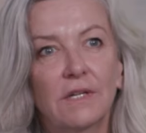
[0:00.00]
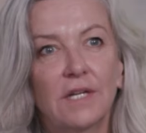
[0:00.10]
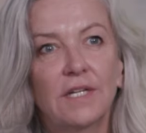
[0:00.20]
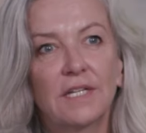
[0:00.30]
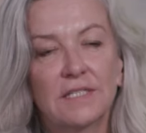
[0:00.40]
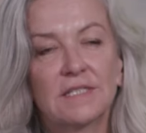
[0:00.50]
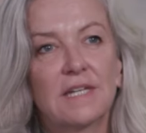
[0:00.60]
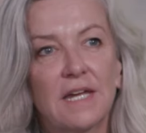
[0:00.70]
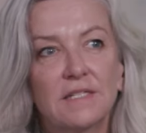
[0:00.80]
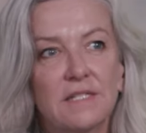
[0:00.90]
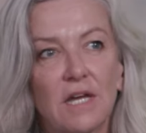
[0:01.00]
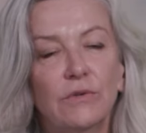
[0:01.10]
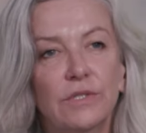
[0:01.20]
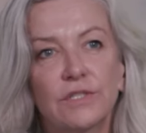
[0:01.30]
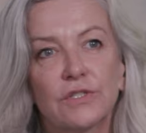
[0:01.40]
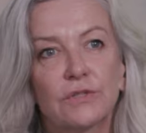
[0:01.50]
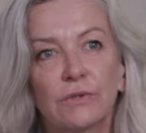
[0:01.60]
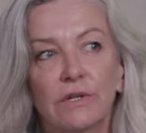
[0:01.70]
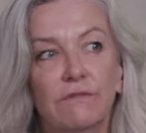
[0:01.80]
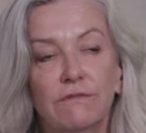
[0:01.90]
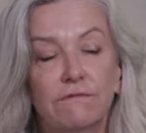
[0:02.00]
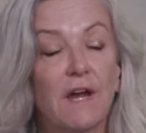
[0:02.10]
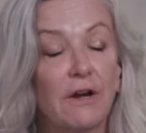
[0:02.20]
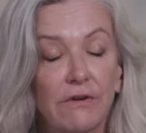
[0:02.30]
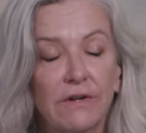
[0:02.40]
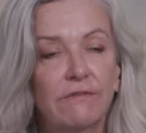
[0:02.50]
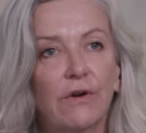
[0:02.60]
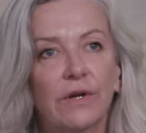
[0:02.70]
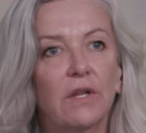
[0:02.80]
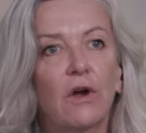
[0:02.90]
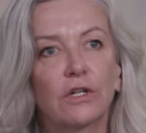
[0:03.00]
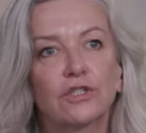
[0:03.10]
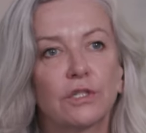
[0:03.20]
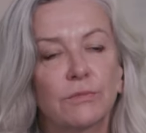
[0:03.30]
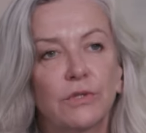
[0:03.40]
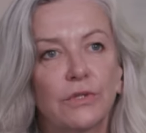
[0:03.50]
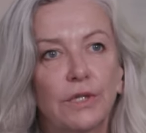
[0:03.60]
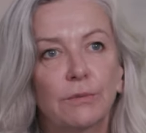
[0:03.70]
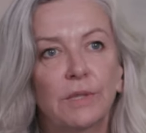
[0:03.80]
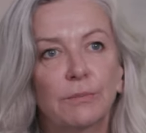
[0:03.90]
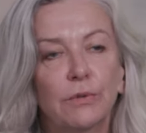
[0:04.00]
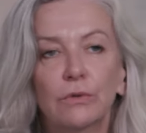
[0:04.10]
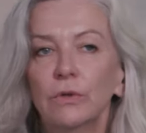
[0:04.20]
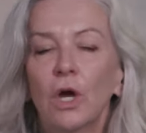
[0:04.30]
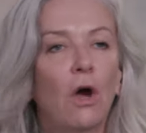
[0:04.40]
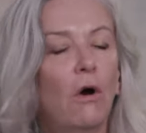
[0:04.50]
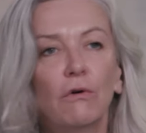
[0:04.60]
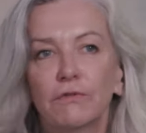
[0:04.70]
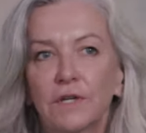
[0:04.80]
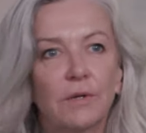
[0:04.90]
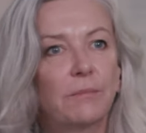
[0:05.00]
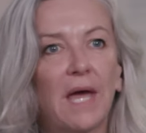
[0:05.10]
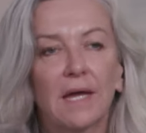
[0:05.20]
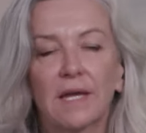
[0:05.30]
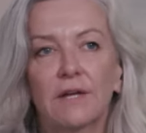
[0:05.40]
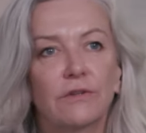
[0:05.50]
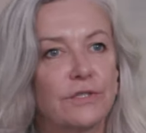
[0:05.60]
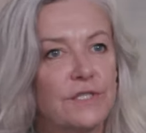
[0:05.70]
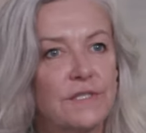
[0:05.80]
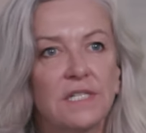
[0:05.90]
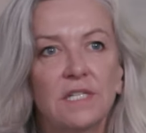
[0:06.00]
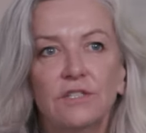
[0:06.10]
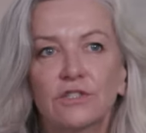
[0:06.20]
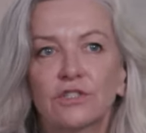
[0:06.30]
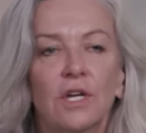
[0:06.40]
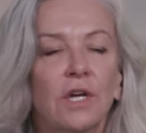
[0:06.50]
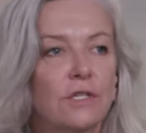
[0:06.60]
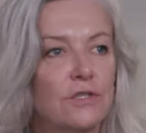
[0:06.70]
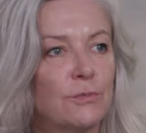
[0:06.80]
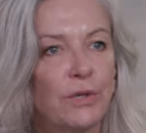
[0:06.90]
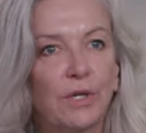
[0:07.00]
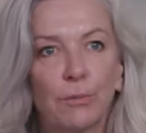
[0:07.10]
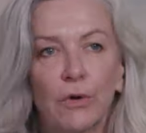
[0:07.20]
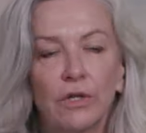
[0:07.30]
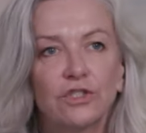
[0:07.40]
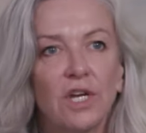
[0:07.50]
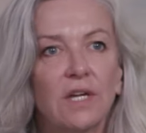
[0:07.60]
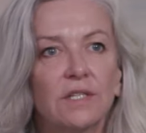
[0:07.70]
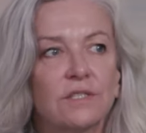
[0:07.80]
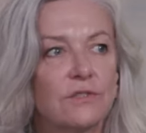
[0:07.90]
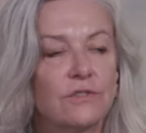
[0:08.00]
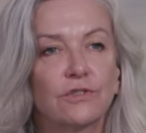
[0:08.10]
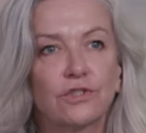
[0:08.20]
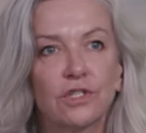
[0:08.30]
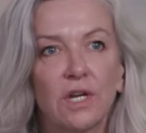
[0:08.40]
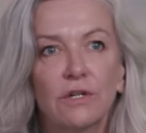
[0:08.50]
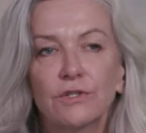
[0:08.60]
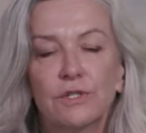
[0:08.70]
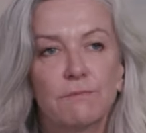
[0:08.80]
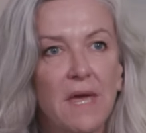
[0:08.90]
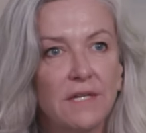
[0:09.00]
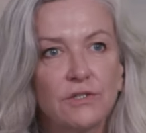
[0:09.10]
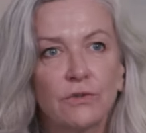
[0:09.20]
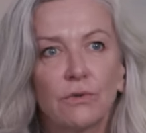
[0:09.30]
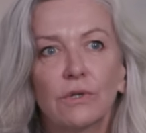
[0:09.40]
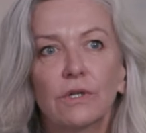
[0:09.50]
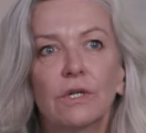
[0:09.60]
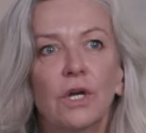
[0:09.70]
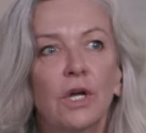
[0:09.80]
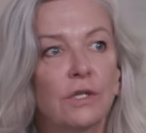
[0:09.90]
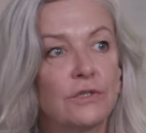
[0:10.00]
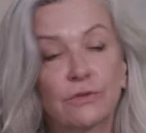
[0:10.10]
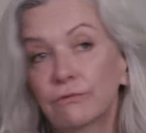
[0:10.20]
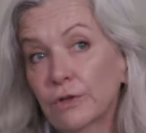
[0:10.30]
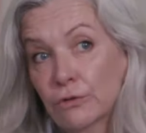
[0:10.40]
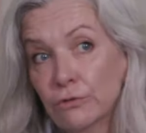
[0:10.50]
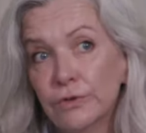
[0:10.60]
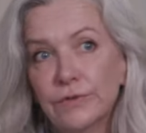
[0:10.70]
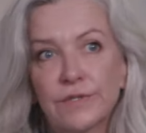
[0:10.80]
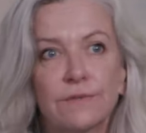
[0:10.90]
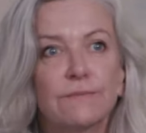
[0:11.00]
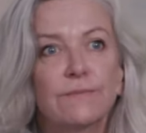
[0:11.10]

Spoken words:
And it extends out into a very, very large community of people who often come back either to teach, to bring a project, to share, to mentor, to recruit.